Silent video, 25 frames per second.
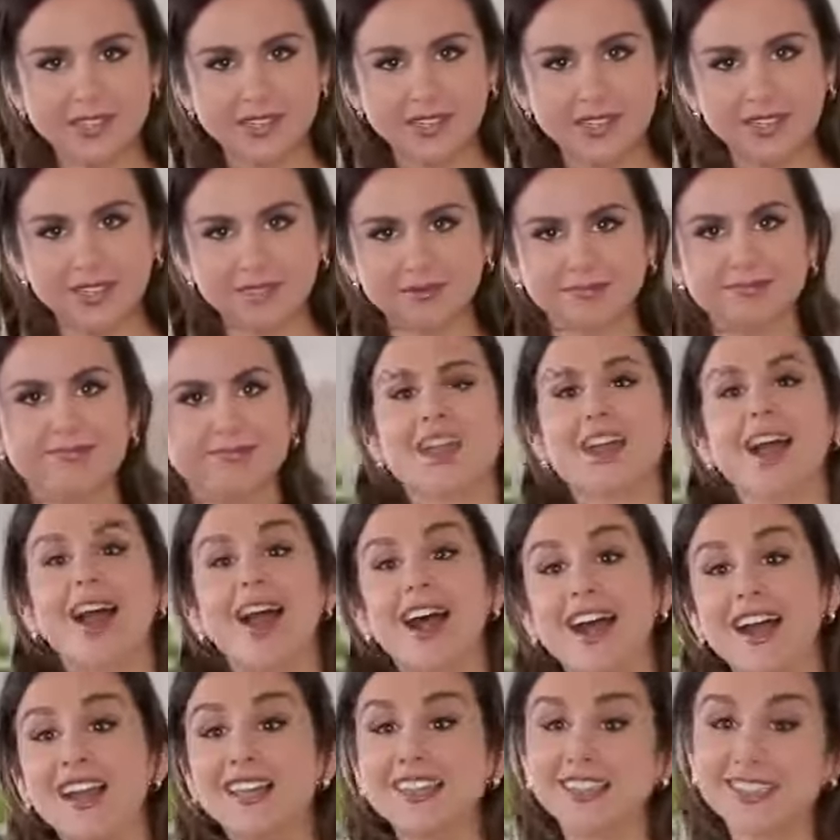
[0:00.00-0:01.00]
in it?
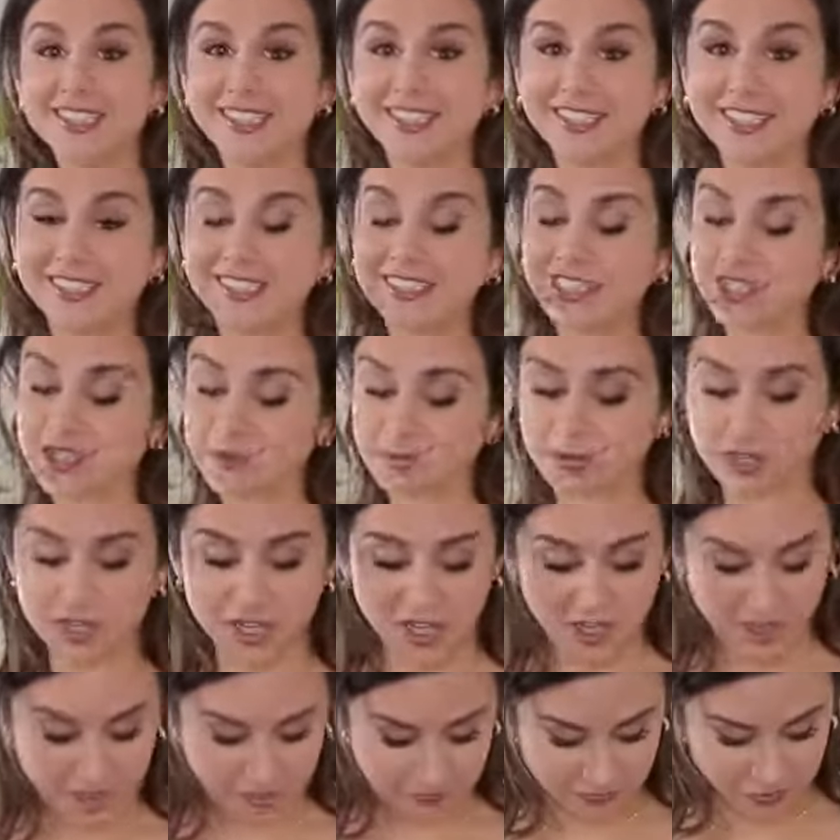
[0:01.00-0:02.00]
I think,
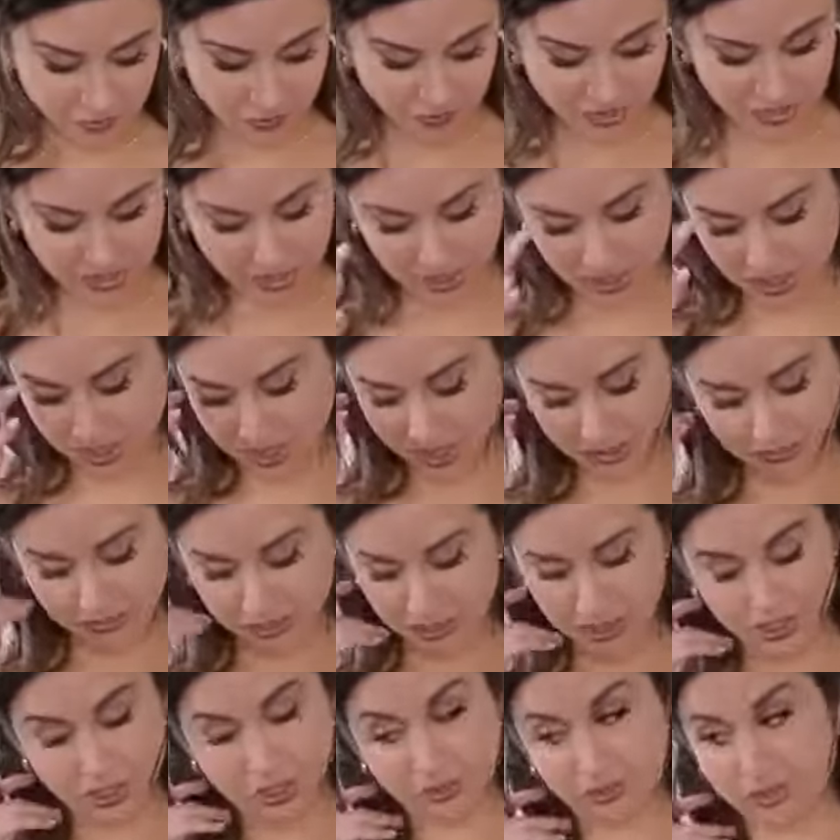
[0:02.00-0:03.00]
Gymshark, if you're watching, I
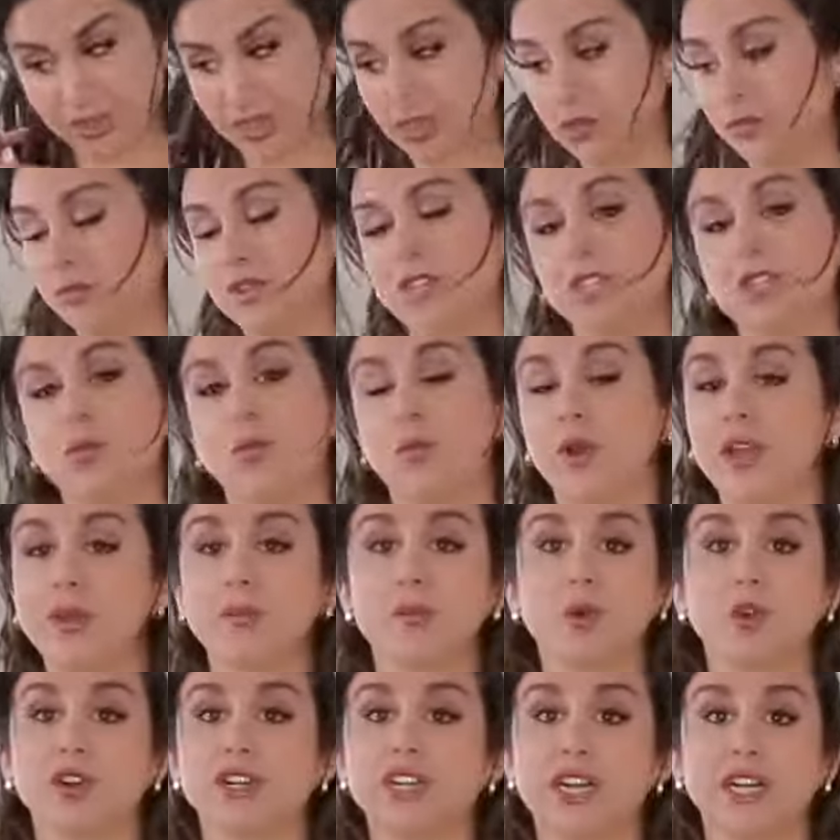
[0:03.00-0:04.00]
really do think we need way
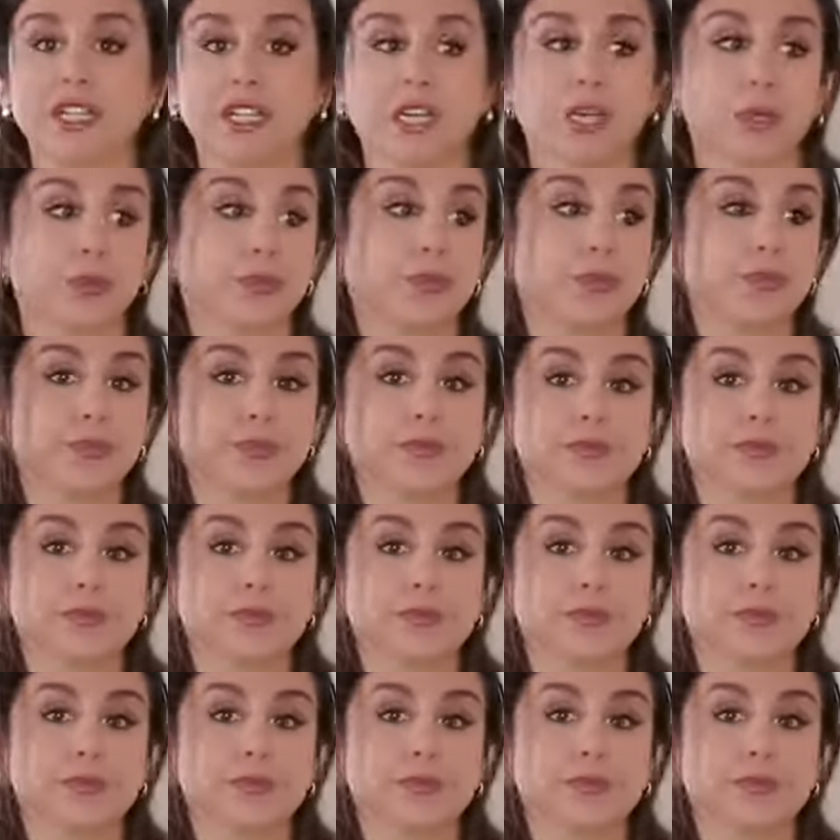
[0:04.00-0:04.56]
more yellow.